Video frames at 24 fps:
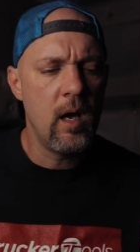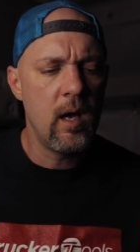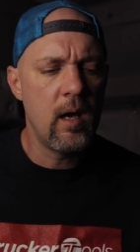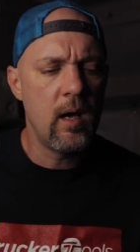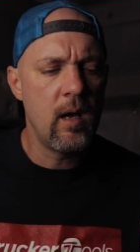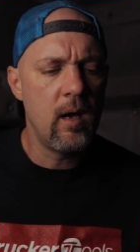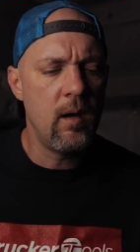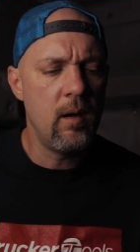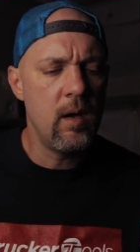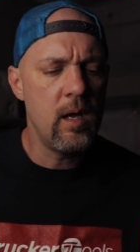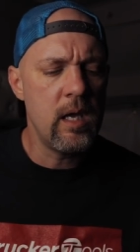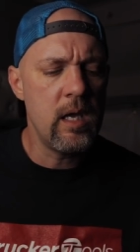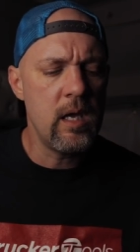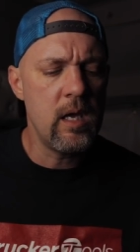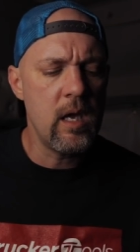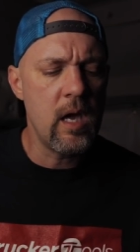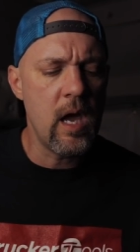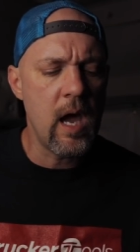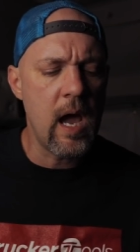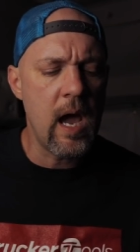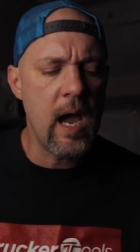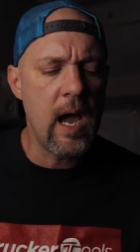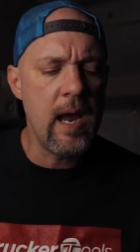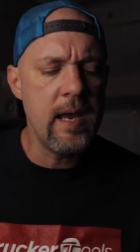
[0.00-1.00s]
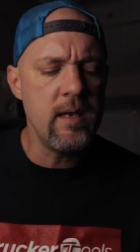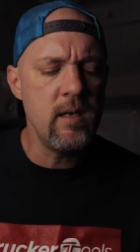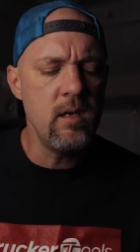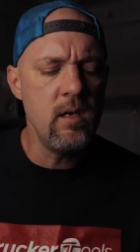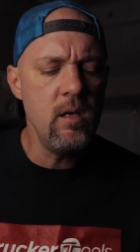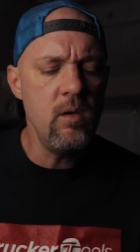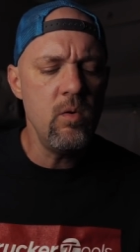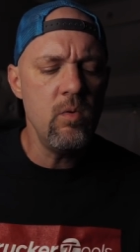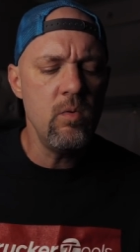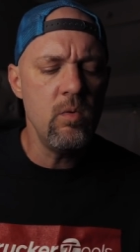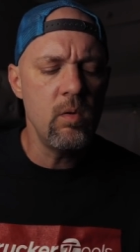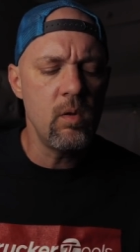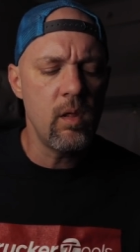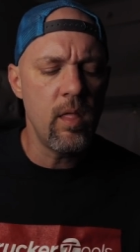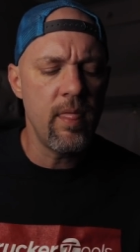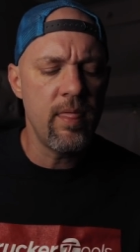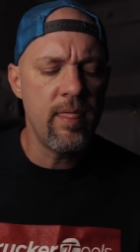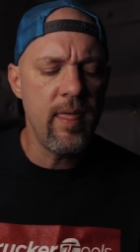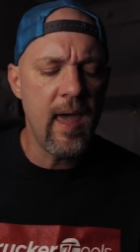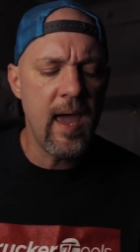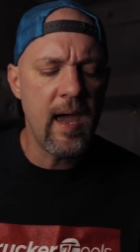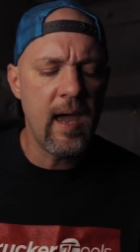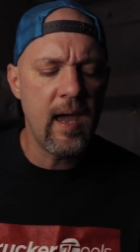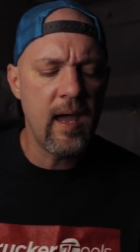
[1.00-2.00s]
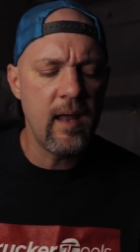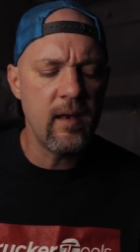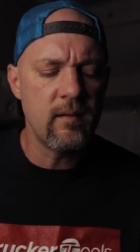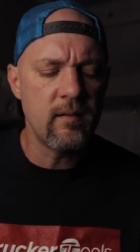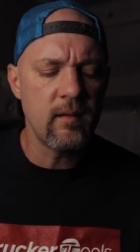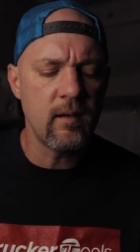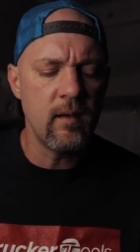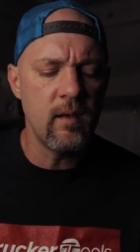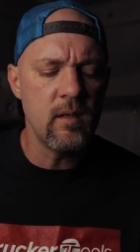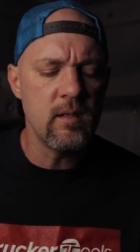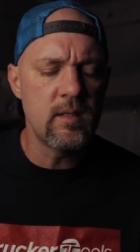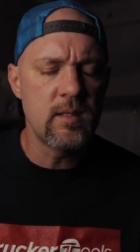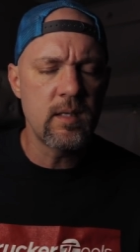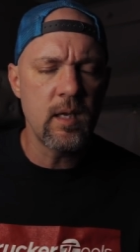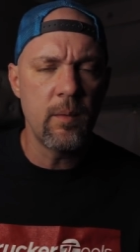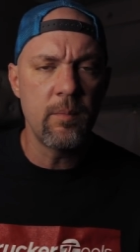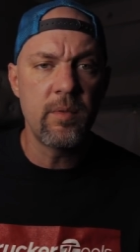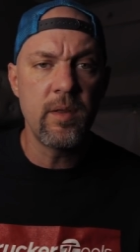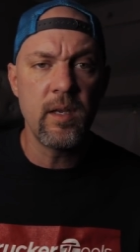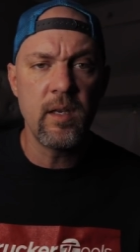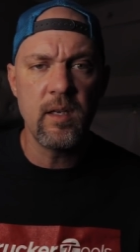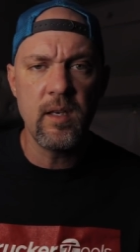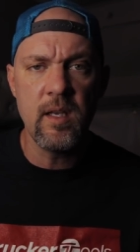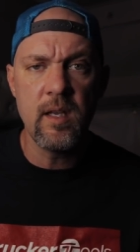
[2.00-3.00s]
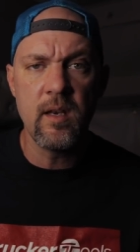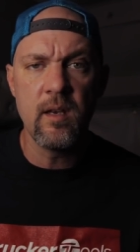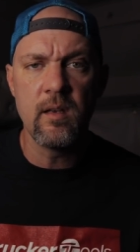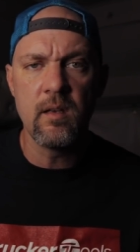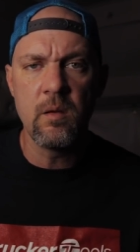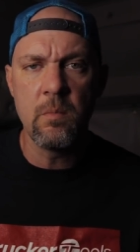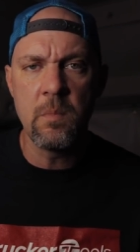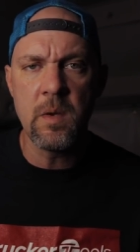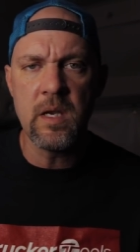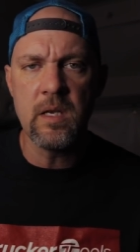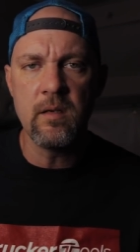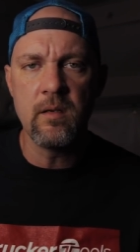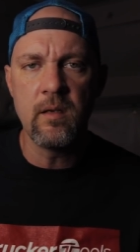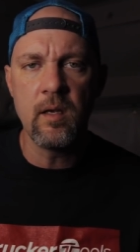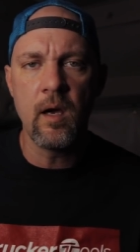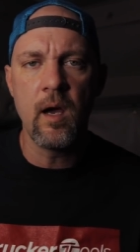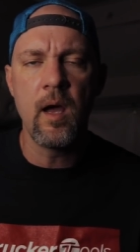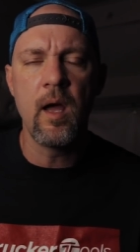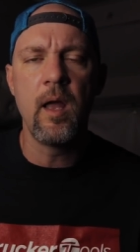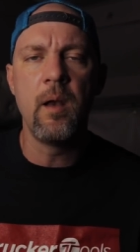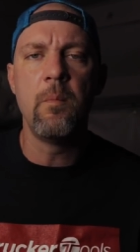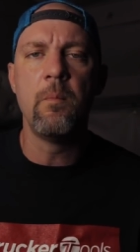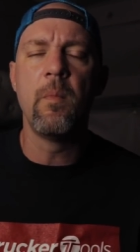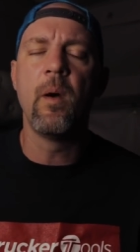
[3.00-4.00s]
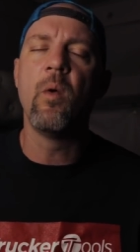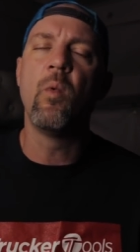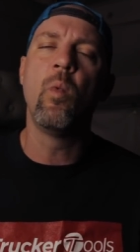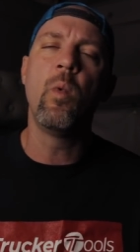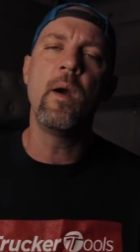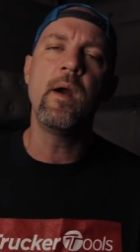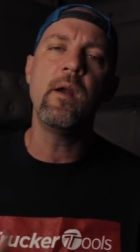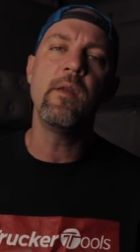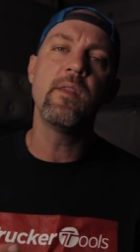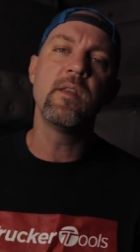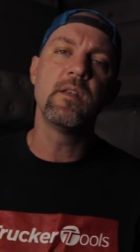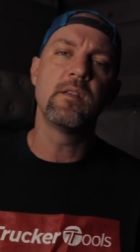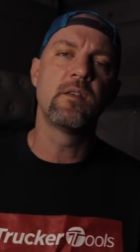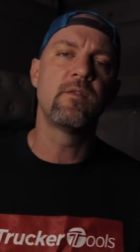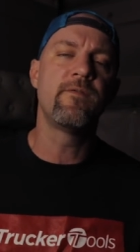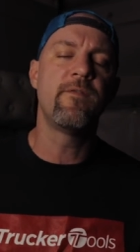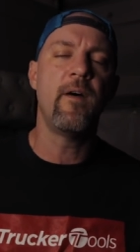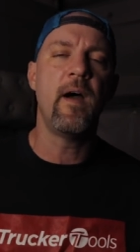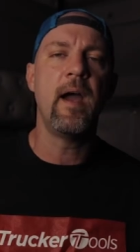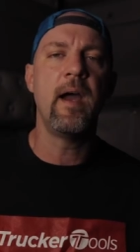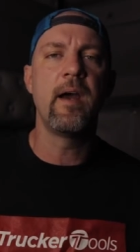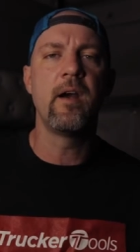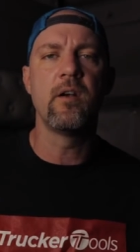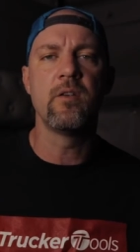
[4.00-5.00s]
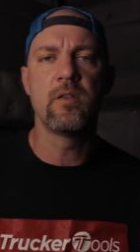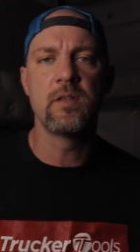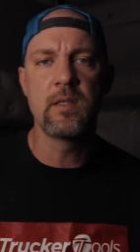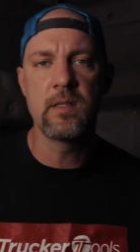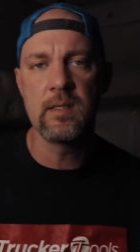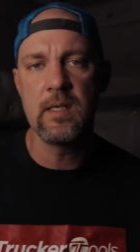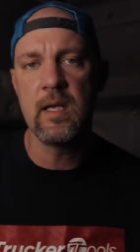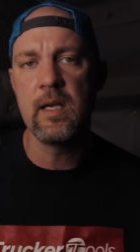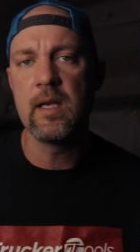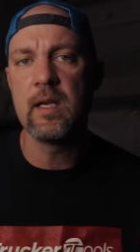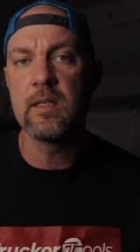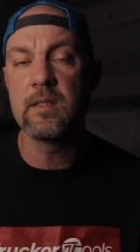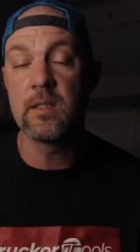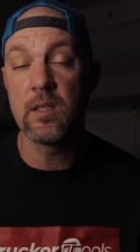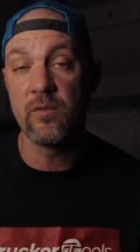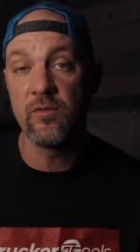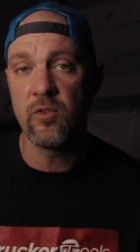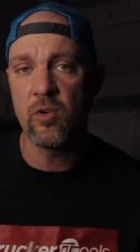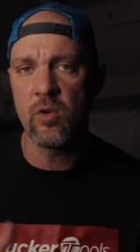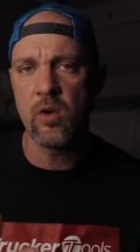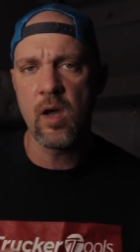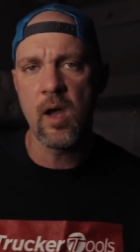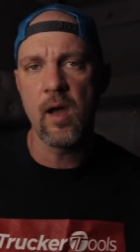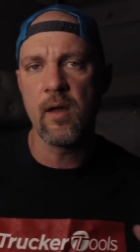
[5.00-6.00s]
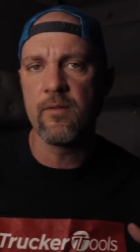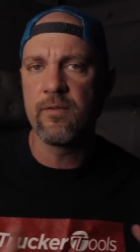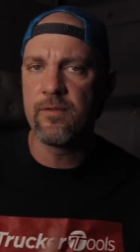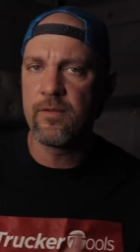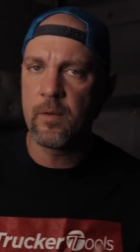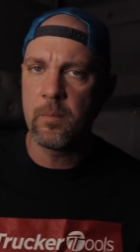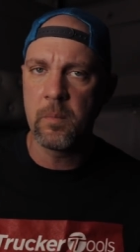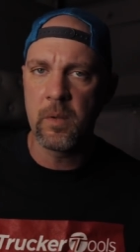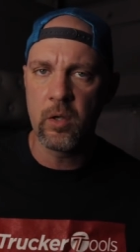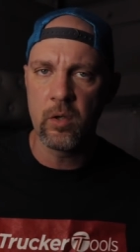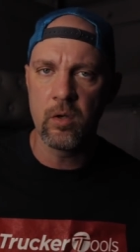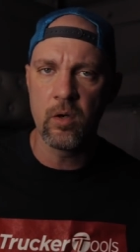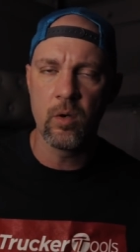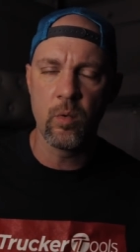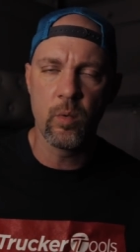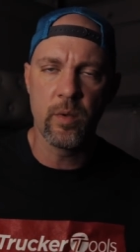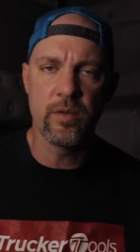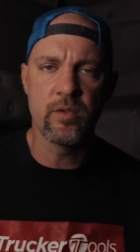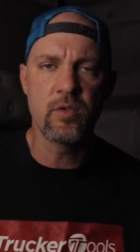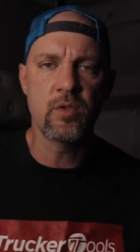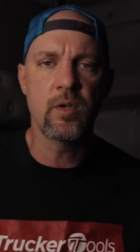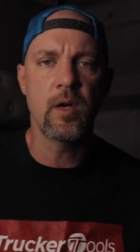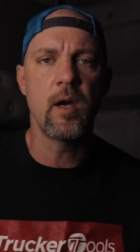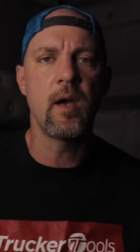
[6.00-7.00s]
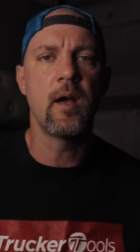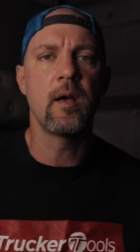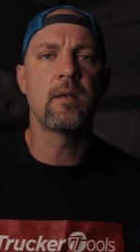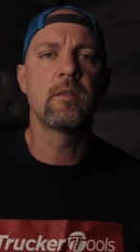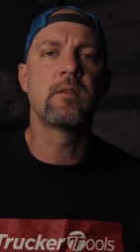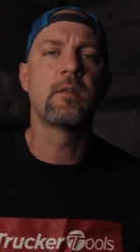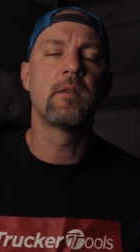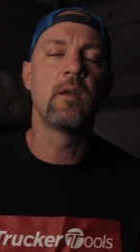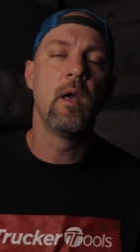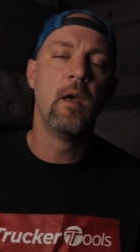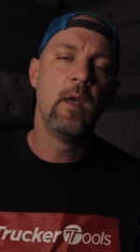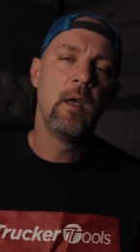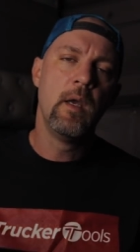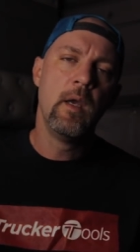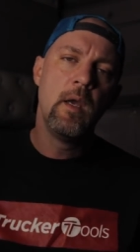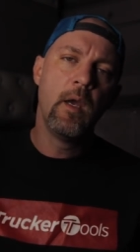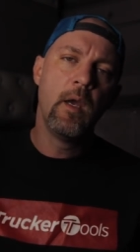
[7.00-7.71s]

Uh, I knew that something needed to be done, but where this fire sits, if you're not familiar with trucks,